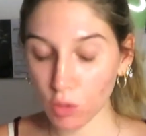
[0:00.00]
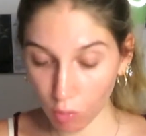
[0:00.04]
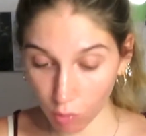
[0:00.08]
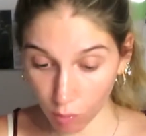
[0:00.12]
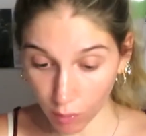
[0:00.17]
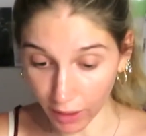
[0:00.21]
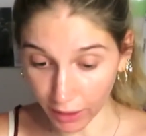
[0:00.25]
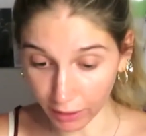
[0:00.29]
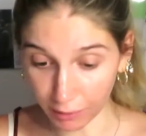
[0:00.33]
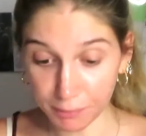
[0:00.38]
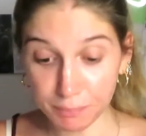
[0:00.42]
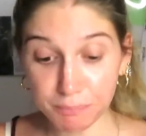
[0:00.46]

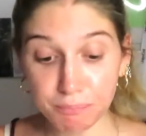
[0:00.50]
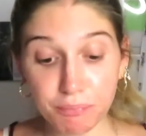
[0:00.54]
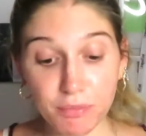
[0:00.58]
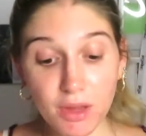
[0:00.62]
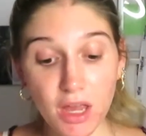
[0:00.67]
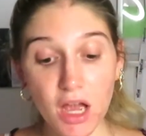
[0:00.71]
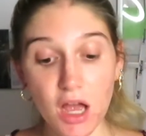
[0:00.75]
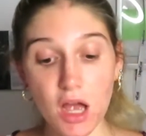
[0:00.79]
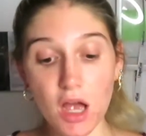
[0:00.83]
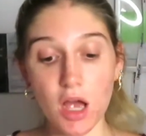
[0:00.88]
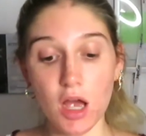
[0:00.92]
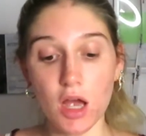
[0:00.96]
Well,
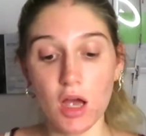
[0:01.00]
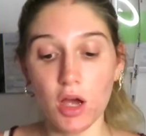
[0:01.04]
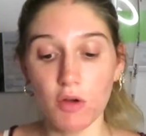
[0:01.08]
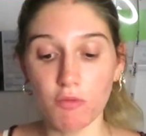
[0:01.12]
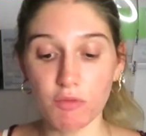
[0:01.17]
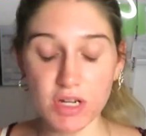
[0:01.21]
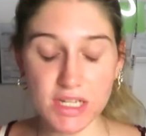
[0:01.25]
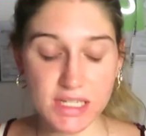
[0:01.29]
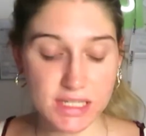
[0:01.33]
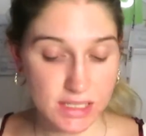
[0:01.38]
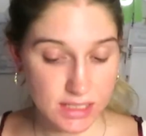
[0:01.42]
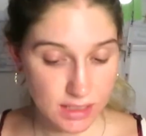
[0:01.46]

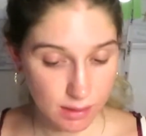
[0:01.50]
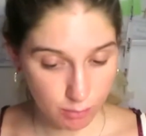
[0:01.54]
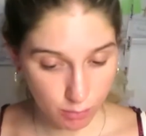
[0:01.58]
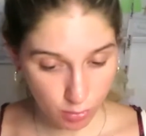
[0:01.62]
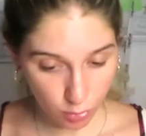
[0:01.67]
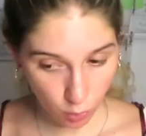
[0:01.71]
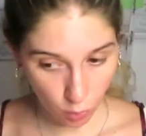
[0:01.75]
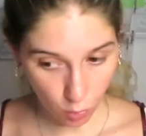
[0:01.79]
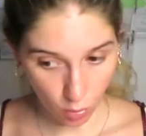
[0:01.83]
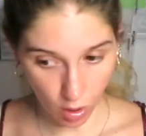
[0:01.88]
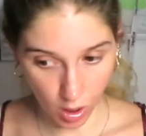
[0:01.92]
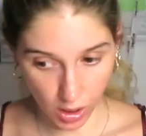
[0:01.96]
reason
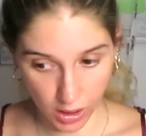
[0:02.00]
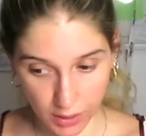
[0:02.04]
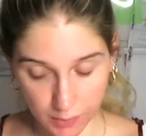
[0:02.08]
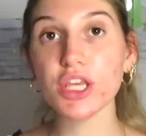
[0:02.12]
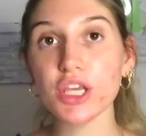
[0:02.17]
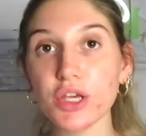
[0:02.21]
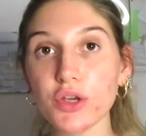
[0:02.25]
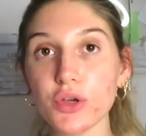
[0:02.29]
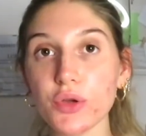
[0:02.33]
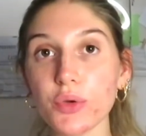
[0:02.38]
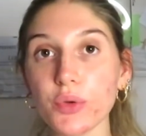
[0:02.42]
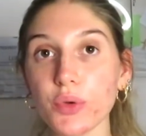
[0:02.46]
number one,
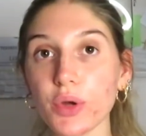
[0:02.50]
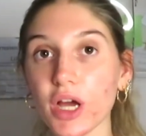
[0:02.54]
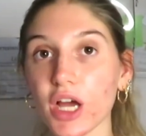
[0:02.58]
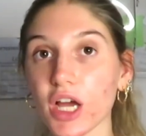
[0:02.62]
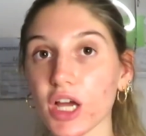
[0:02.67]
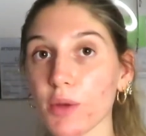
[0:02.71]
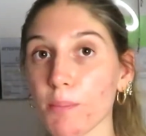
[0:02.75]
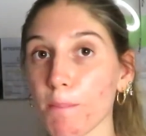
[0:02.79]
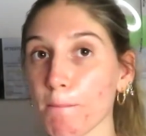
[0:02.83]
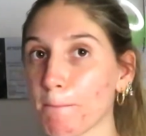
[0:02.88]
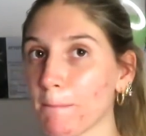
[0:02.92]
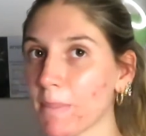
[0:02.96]
you
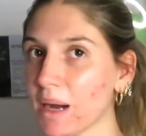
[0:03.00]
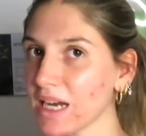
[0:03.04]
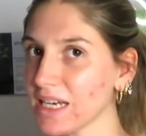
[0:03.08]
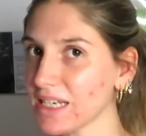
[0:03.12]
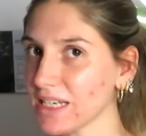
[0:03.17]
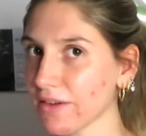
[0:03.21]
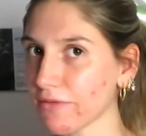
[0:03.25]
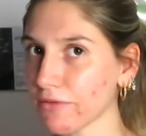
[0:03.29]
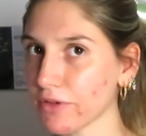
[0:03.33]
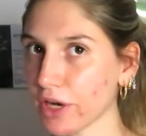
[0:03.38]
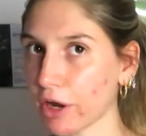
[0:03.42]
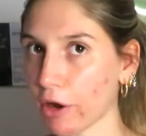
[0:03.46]
might
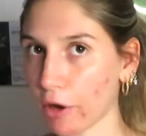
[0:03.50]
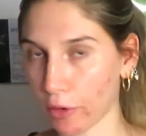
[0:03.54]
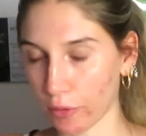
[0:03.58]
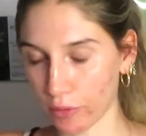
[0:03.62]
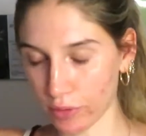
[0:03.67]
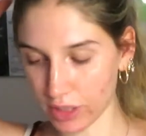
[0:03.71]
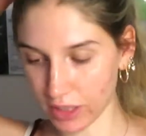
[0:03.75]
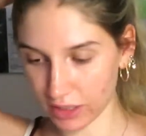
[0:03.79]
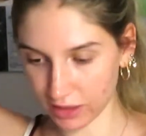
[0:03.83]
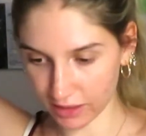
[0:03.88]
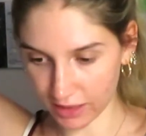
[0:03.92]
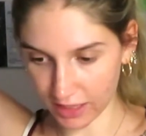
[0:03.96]
have
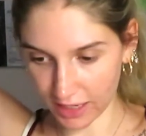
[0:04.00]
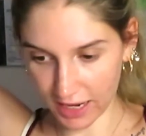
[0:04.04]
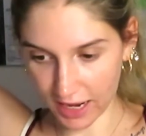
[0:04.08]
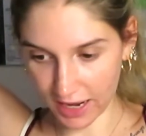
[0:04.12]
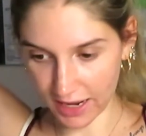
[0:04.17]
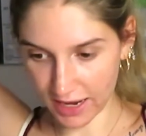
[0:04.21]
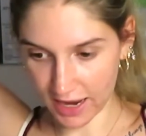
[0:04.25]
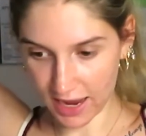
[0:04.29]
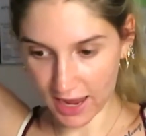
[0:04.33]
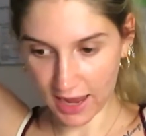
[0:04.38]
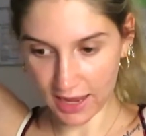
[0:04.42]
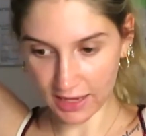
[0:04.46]
known that I
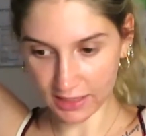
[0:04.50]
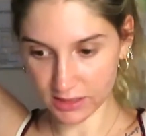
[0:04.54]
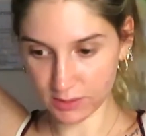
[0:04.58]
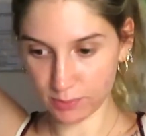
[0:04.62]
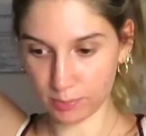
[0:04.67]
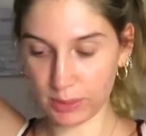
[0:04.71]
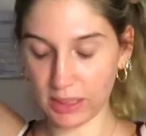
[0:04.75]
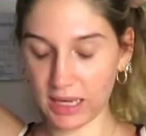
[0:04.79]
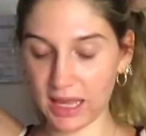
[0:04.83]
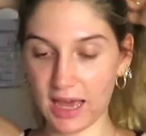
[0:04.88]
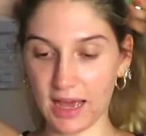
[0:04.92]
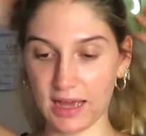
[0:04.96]
had
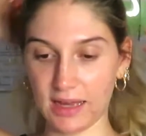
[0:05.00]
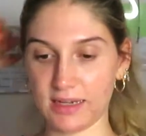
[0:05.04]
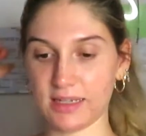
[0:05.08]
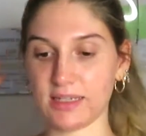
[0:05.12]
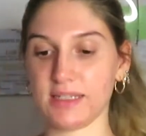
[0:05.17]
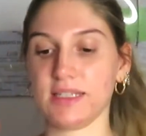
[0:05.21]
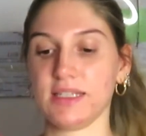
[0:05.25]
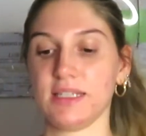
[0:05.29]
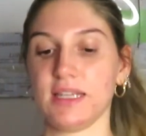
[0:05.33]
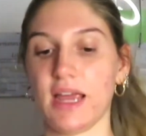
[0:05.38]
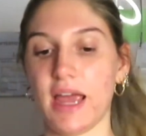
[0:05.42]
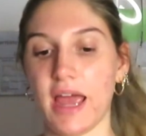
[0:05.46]

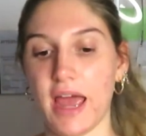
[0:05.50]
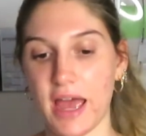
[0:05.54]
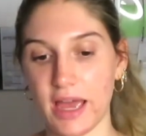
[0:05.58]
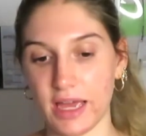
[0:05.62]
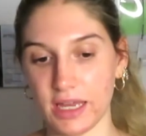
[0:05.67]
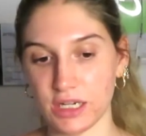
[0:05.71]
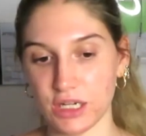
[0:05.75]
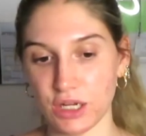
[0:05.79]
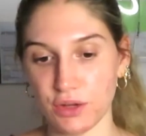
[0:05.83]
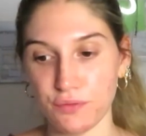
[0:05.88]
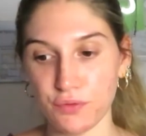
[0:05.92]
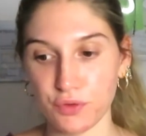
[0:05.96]
plans
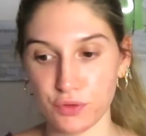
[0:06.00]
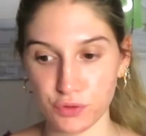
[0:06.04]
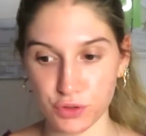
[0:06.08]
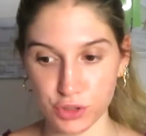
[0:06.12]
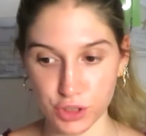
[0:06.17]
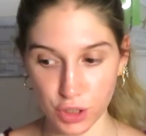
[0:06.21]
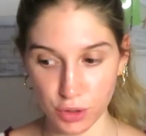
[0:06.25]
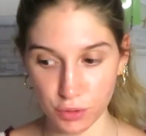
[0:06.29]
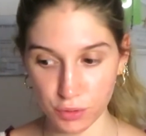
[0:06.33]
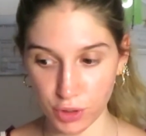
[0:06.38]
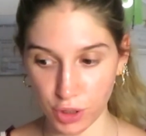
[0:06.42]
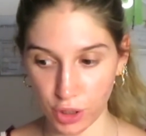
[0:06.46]
and if you
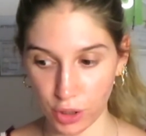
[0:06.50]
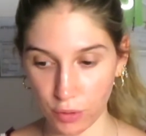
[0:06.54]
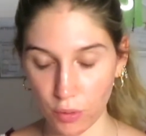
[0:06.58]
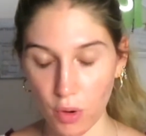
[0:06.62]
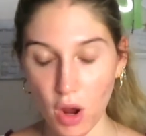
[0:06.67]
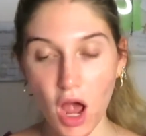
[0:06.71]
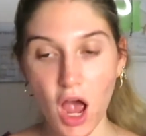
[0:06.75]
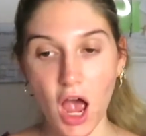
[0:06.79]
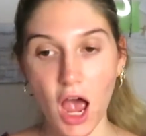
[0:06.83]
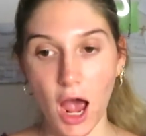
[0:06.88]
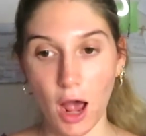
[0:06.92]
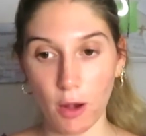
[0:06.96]
don't know
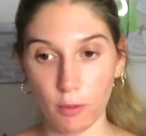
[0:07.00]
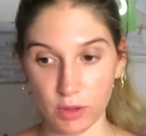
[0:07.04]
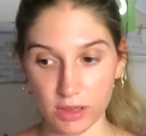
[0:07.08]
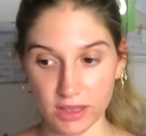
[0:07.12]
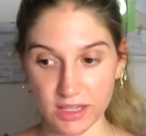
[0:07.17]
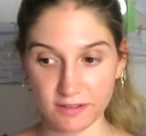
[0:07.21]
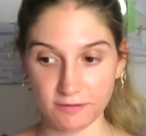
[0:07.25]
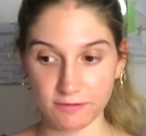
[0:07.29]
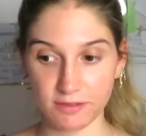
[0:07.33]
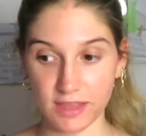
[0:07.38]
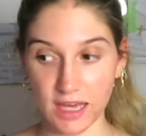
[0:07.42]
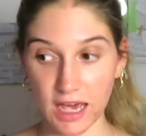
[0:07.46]
I will
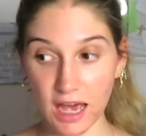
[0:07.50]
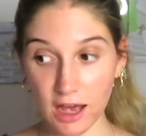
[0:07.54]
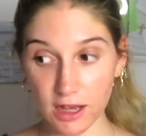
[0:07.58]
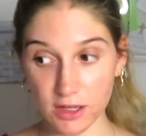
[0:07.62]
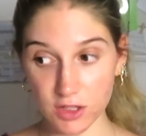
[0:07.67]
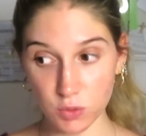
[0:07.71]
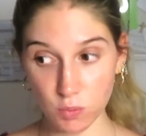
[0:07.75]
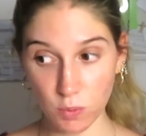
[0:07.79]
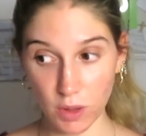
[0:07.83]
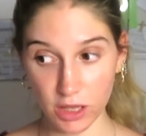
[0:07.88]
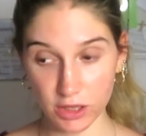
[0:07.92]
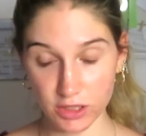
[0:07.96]
leave that
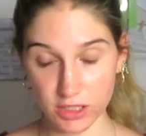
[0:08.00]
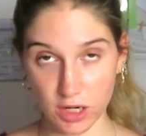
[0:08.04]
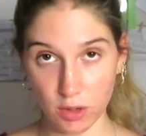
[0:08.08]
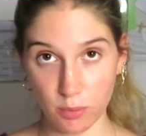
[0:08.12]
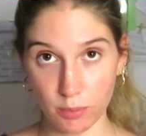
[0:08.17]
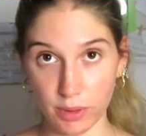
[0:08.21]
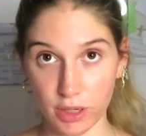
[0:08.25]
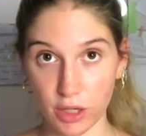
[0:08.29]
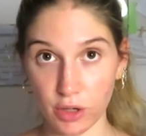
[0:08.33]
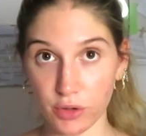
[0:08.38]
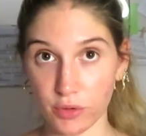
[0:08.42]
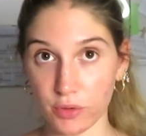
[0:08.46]
as well
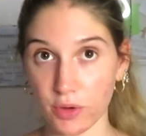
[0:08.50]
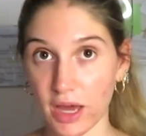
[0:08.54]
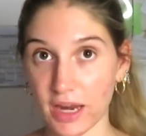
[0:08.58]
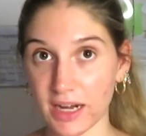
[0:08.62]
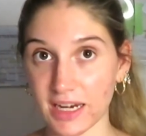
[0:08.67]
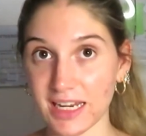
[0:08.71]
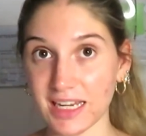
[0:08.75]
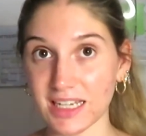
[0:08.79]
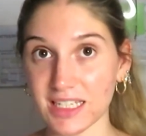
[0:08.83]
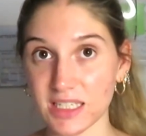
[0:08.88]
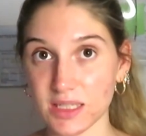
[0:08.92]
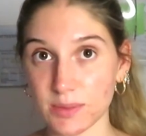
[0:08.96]
down below an
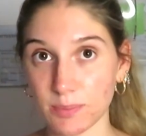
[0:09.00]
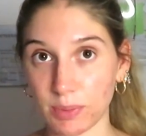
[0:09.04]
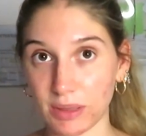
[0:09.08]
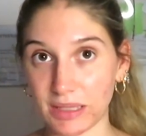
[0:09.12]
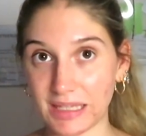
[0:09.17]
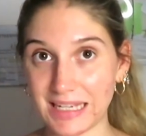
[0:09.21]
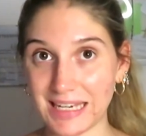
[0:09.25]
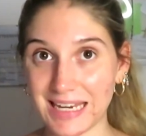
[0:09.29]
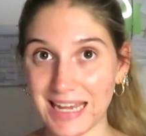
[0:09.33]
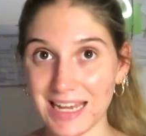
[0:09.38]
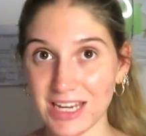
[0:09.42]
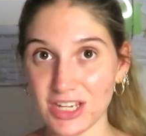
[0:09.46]

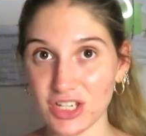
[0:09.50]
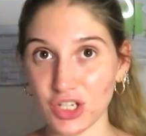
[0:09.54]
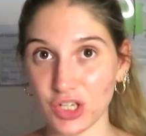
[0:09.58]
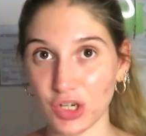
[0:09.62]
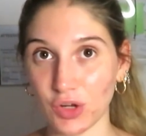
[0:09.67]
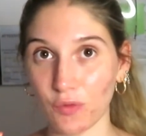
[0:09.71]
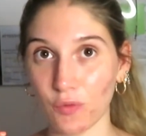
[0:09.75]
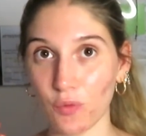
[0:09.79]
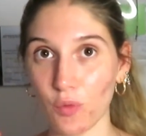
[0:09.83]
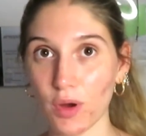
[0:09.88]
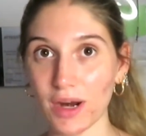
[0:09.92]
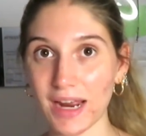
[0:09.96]
explanation
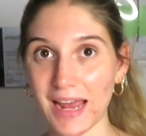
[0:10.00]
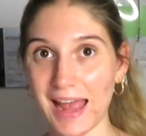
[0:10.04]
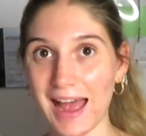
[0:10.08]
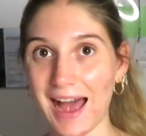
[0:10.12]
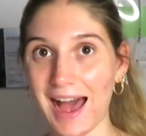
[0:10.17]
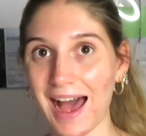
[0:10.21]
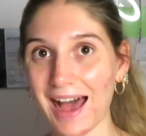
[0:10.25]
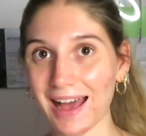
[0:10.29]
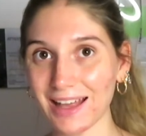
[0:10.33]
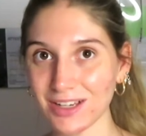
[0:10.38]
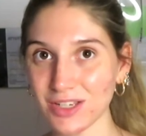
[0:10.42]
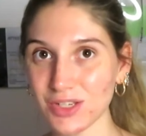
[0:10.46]
of what I
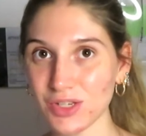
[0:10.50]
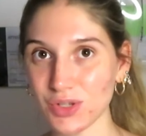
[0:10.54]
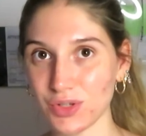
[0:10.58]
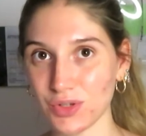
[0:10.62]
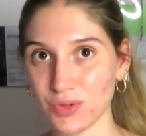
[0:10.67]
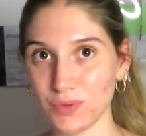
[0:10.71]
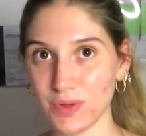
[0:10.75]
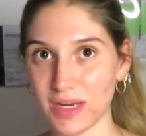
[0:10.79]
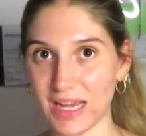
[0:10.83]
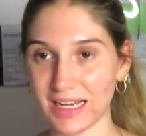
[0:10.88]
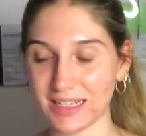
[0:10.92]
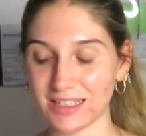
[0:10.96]
had to
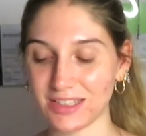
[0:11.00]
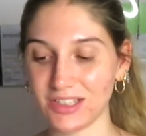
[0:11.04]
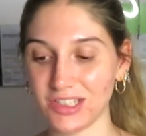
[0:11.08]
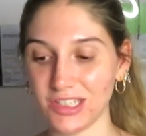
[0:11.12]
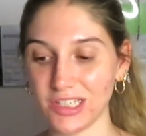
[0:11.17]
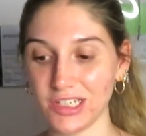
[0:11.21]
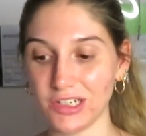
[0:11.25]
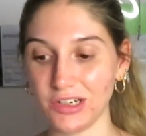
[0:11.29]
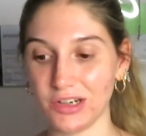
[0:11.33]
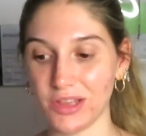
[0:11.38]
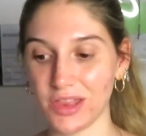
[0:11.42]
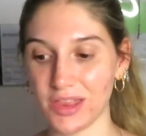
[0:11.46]
do next
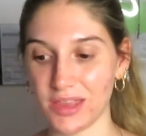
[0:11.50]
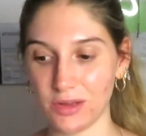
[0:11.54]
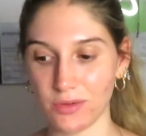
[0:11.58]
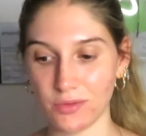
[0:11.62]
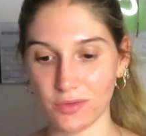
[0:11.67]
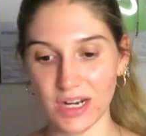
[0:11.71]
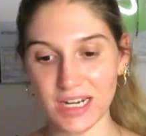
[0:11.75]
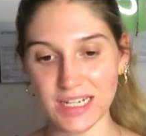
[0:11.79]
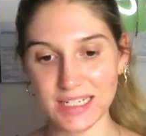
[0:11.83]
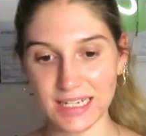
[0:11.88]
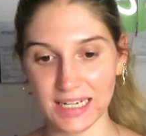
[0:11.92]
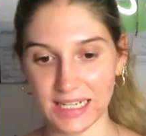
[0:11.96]
year
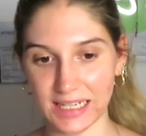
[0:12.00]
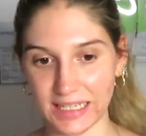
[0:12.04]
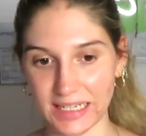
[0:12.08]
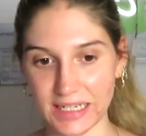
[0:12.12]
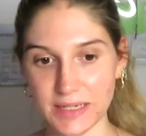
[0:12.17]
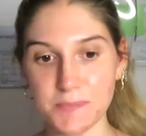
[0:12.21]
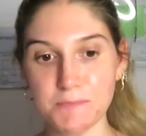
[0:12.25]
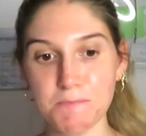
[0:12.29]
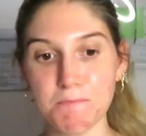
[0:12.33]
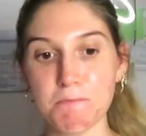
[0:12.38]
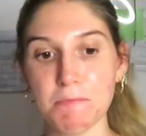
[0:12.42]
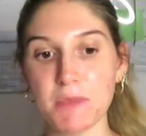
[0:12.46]

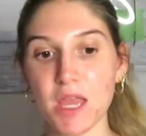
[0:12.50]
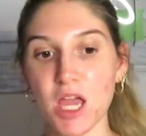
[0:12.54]
theoretically